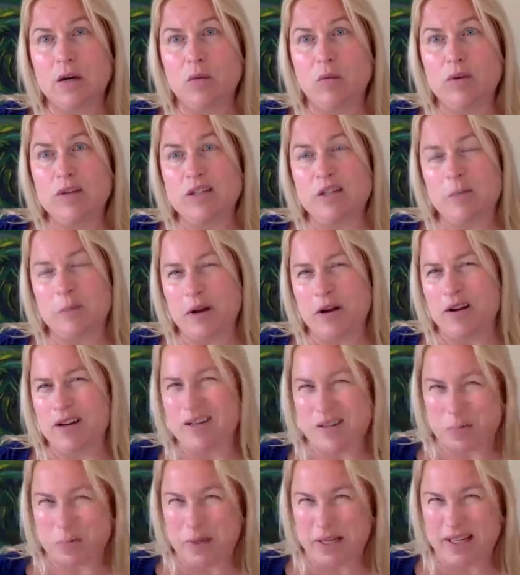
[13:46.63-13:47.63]
when
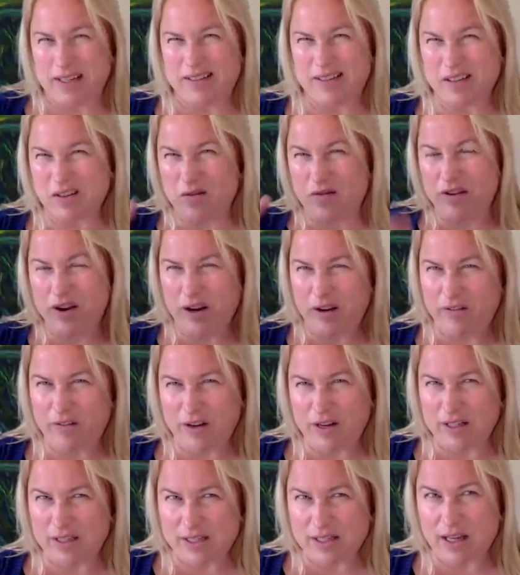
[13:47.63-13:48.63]
spirit speaks, it's very,
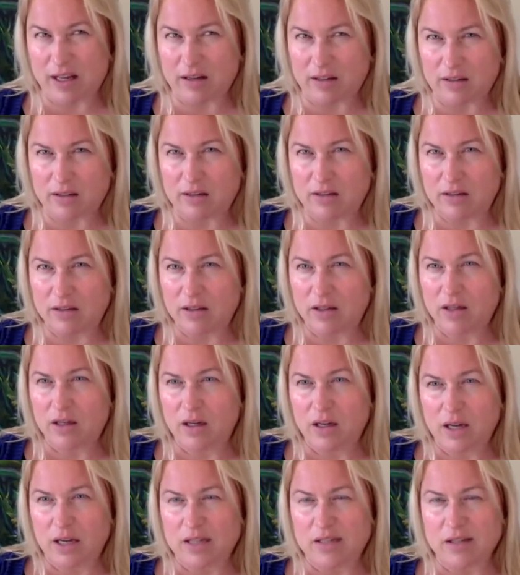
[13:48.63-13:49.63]
very subtle.
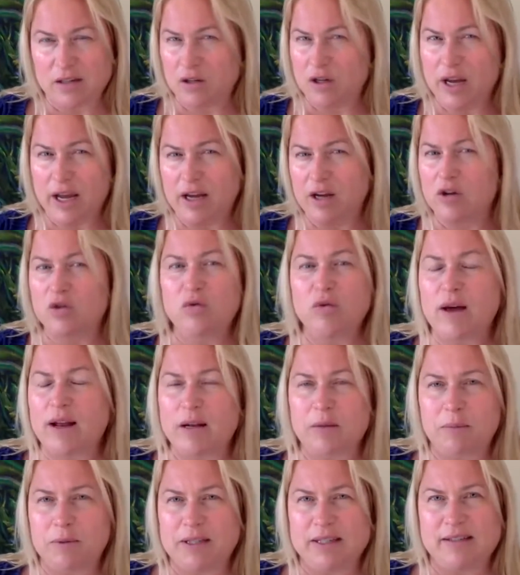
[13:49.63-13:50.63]
It's an
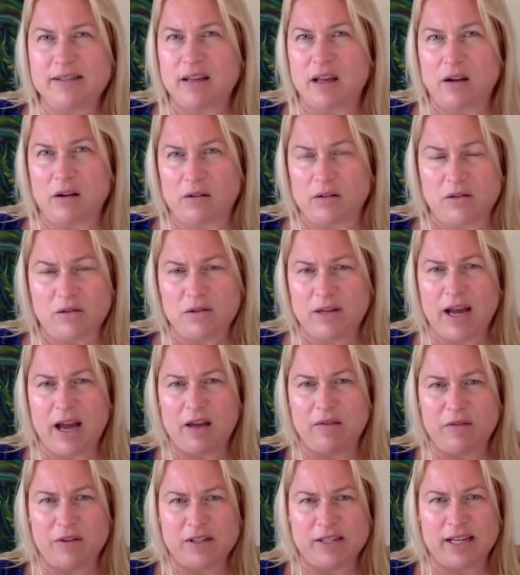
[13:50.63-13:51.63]
incredibly subtle
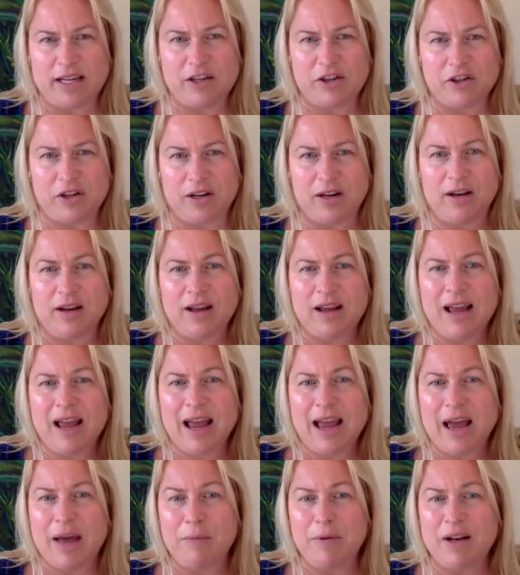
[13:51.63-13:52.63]
conversation.
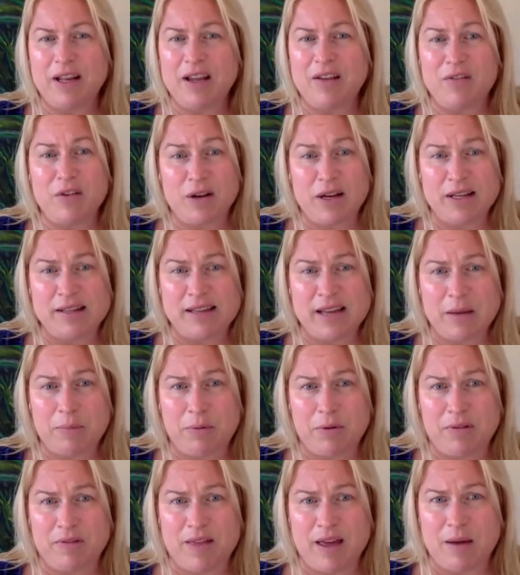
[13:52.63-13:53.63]
I want to give you an
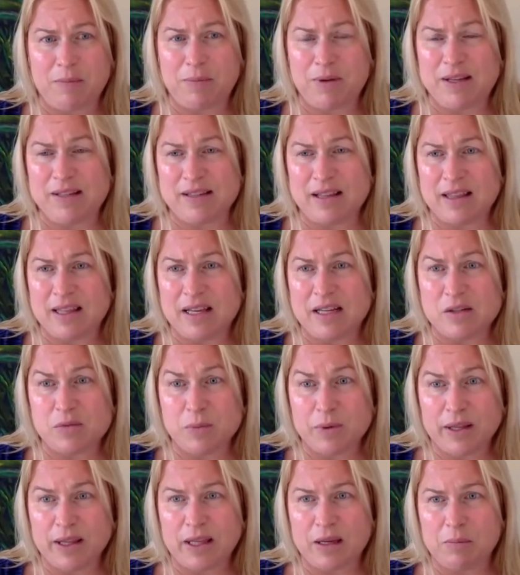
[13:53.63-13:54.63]
example of that because I think it's
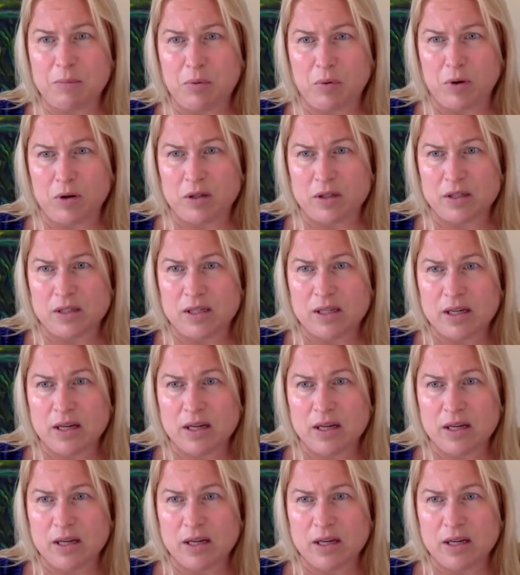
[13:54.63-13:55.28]
really important.